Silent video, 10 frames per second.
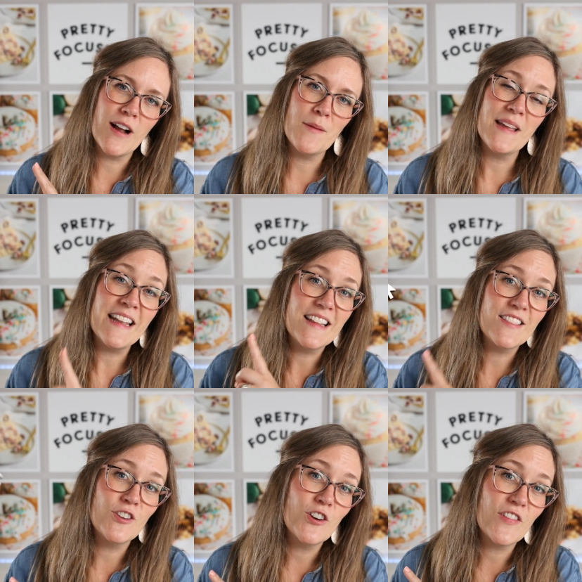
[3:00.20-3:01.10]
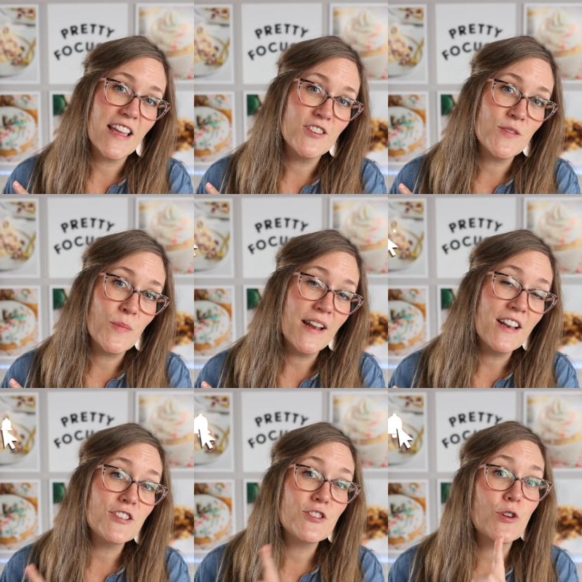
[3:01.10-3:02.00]
and hit the notification
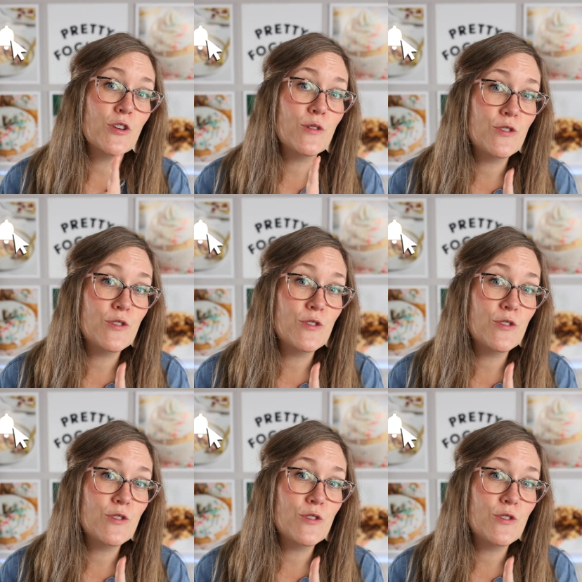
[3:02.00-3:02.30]
button so you